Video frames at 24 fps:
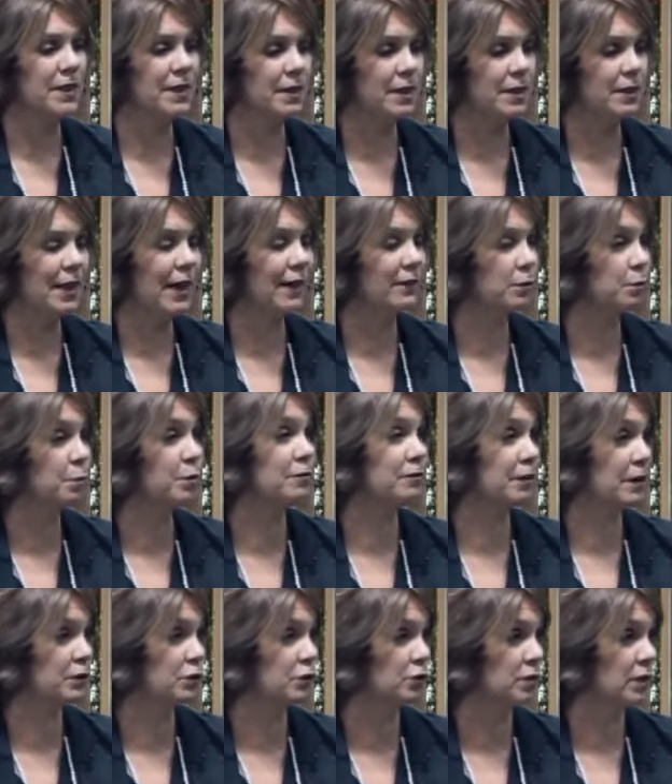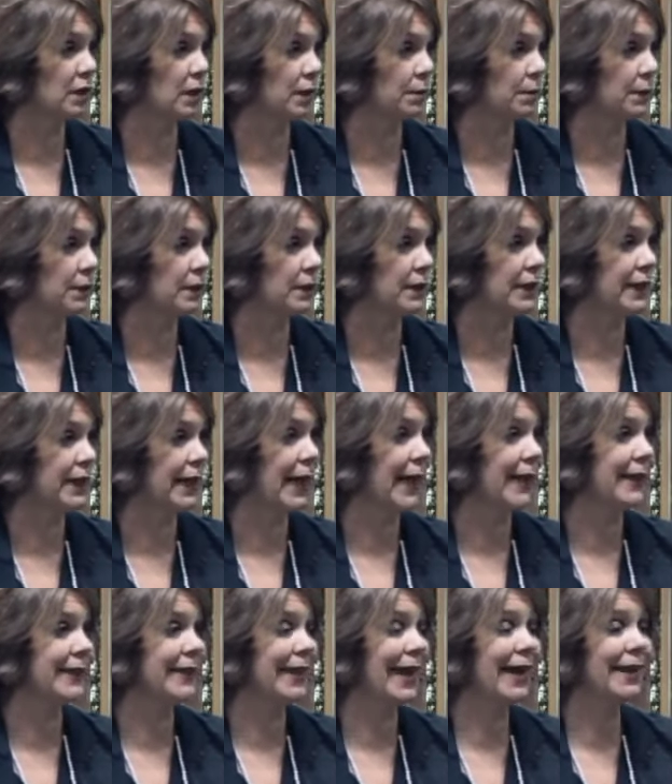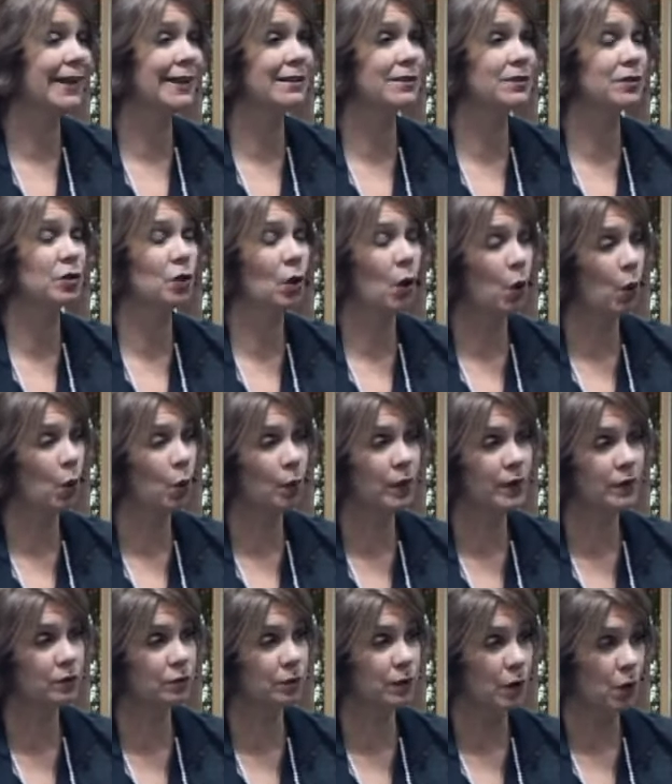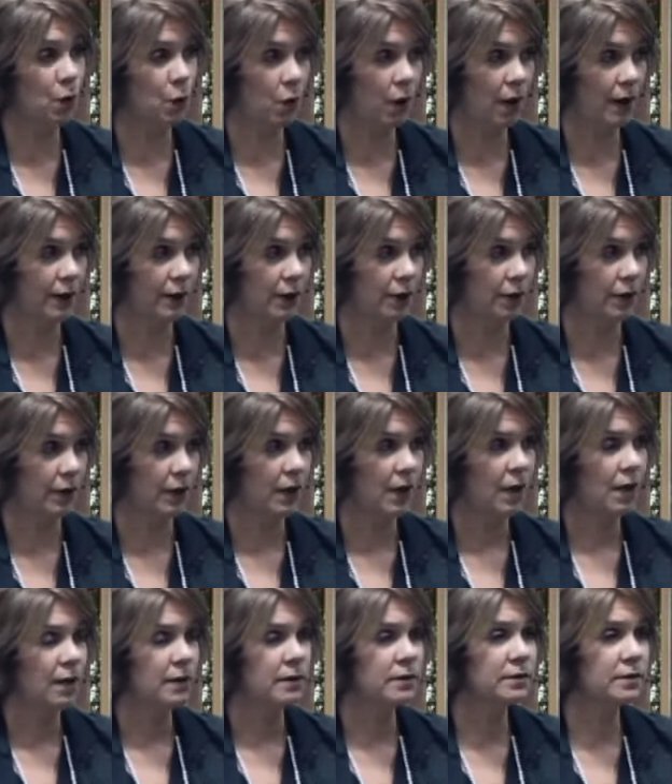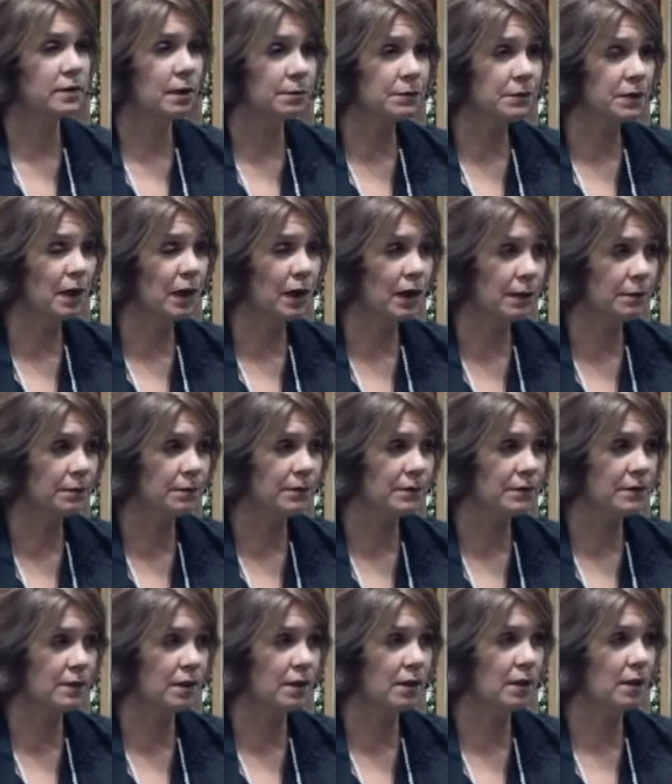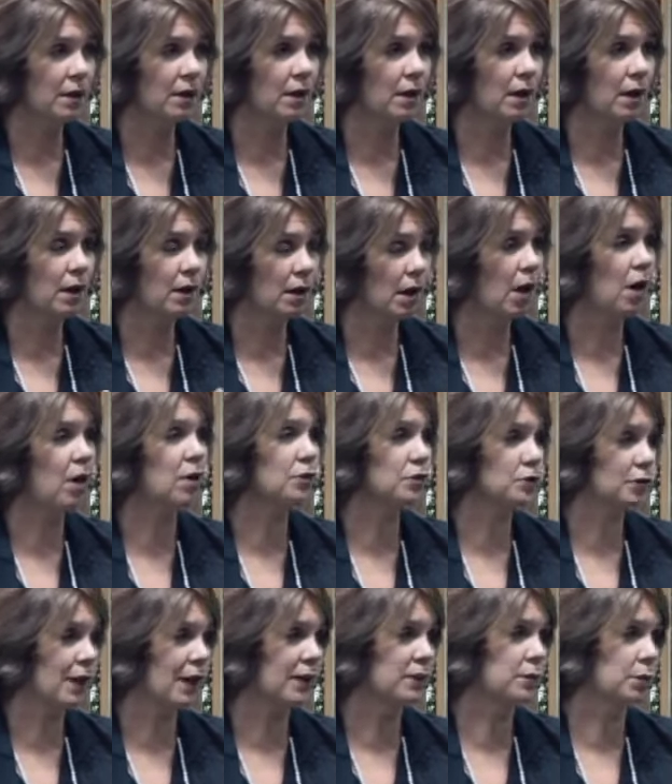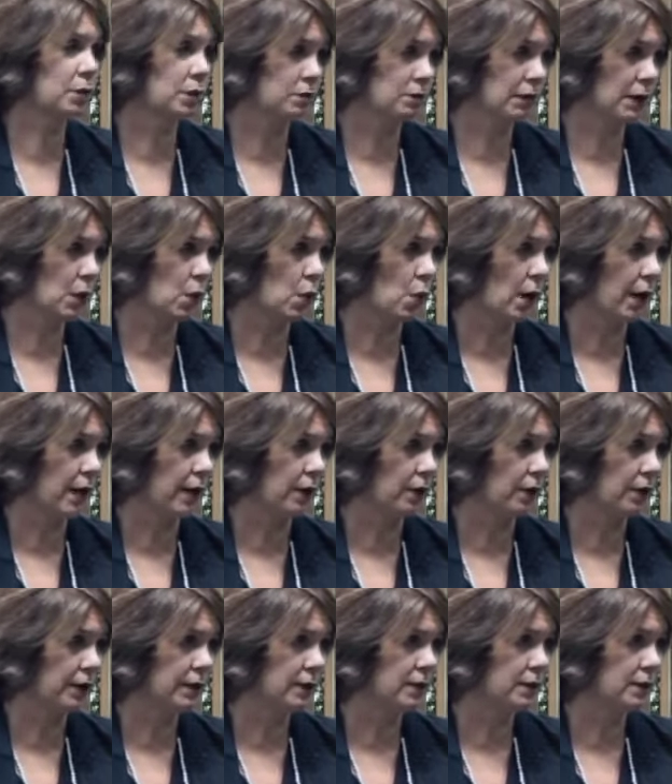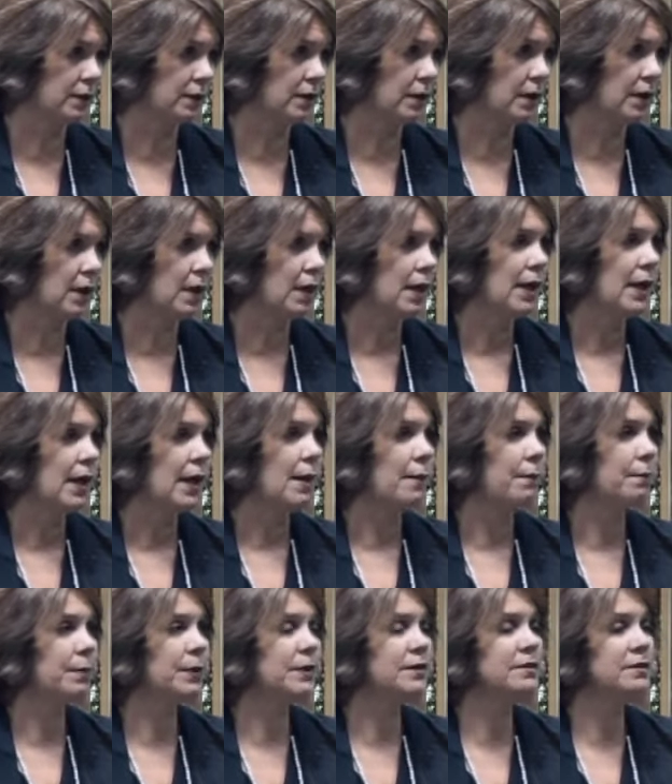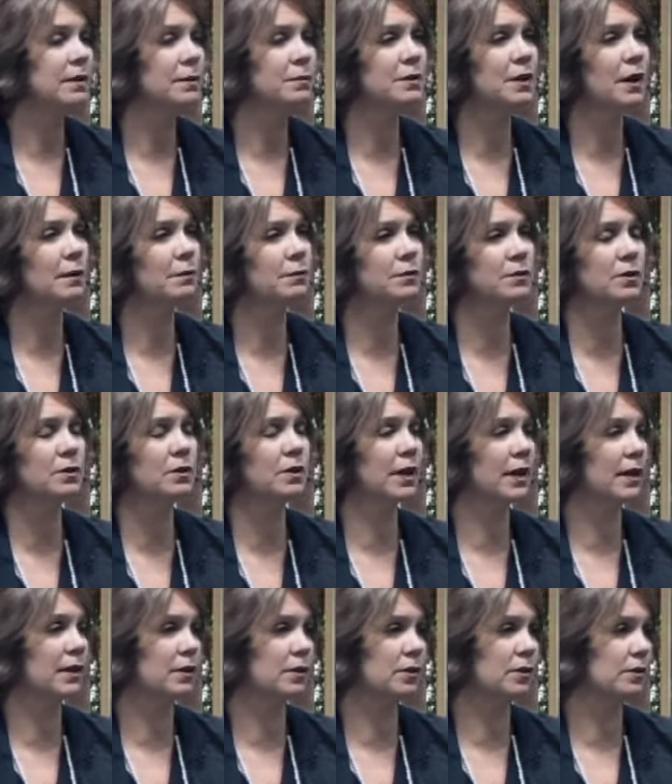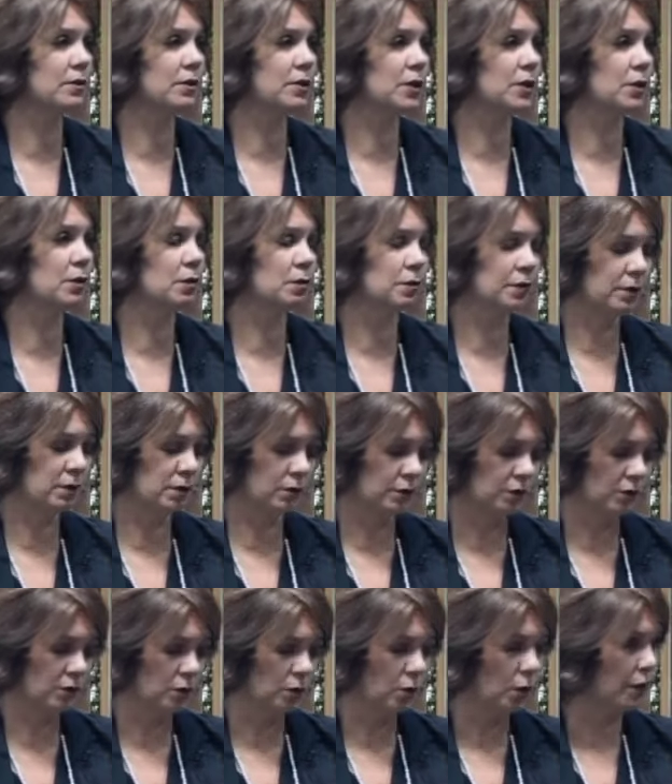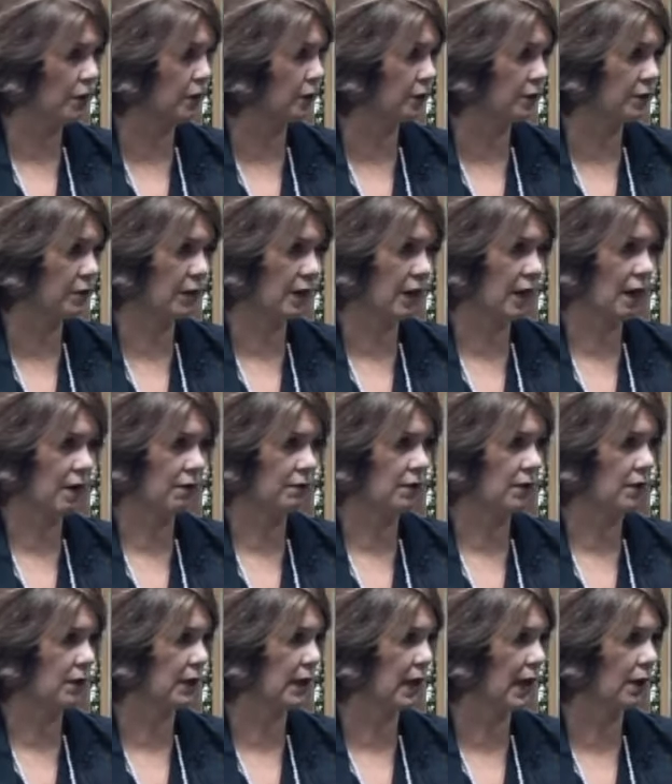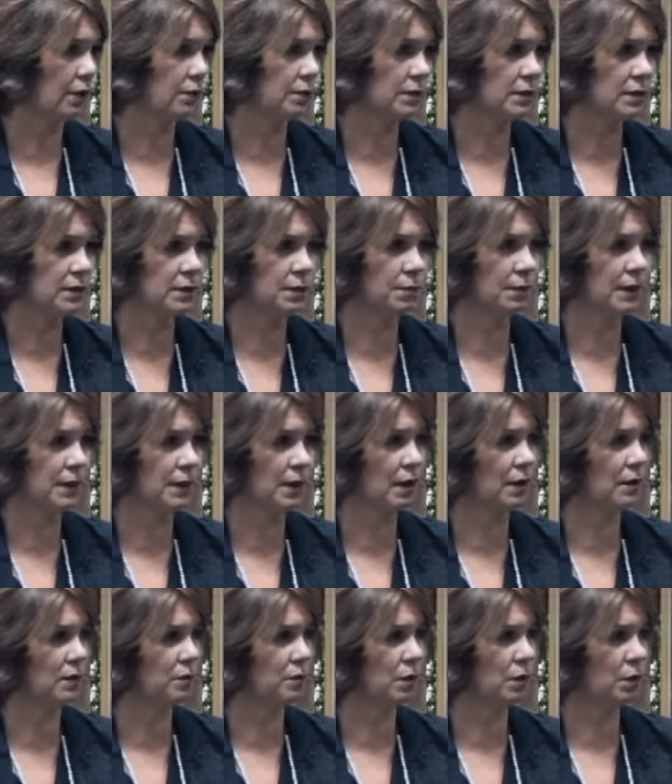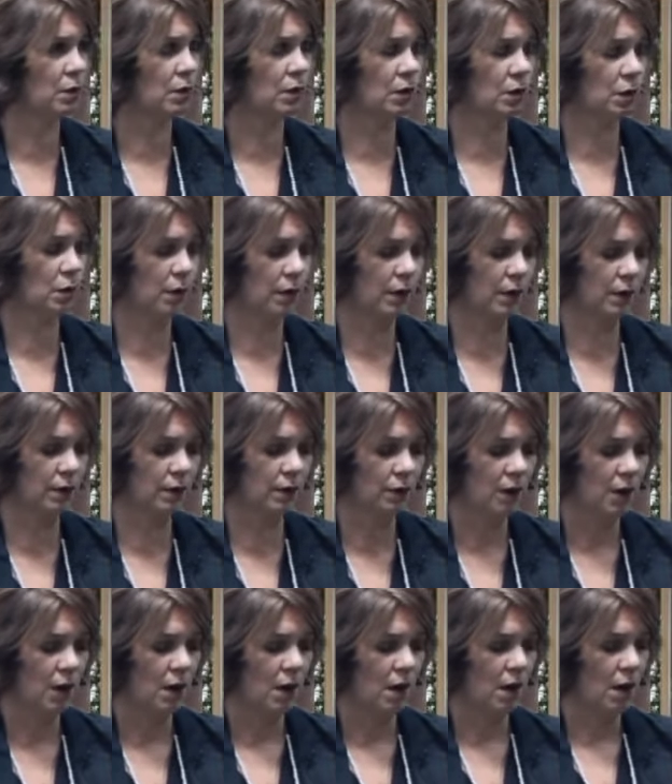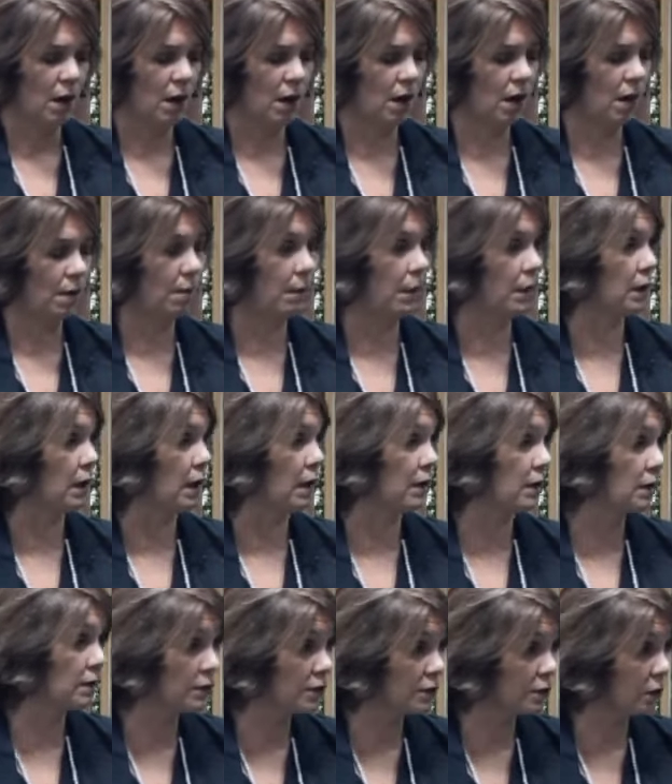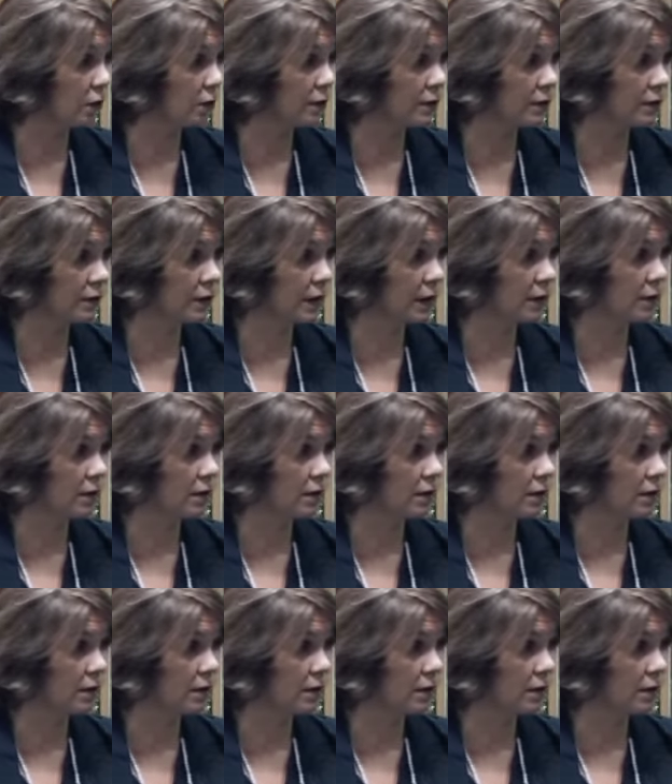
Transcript: that's professional liability. And that isn't always required. Sometimes a contract will require it, but sometimes they'll get it, there's lawyers that have it, accountants, CPAs we work with, a lot of consultants get